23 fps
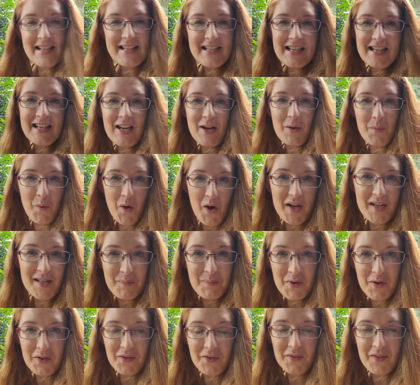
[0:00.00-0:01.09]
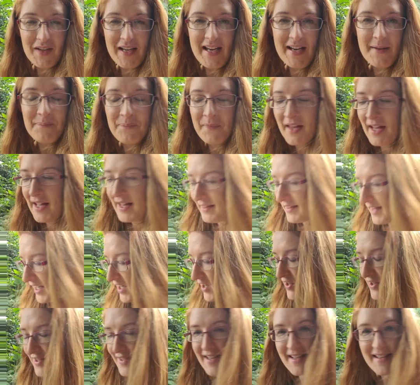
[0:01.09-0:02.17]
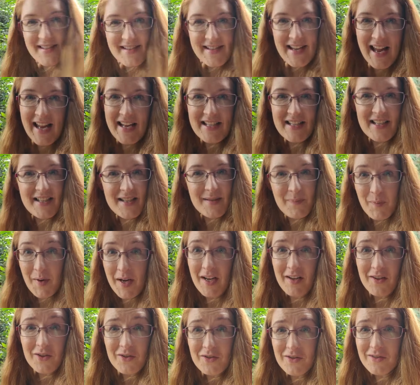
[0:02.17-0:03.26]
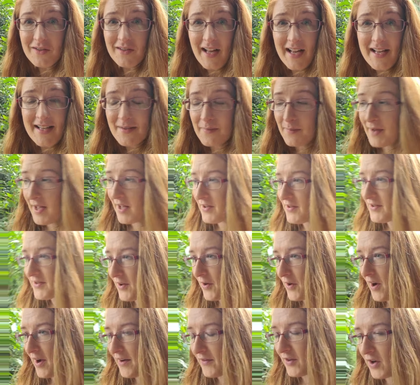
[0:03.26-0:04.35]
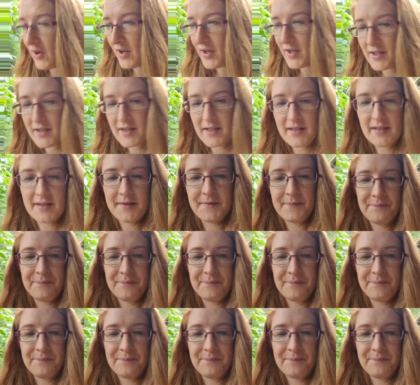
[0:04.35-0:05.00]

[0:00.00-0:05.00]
in, it works beautifully. They use the sand to sprinkle as well. So I've got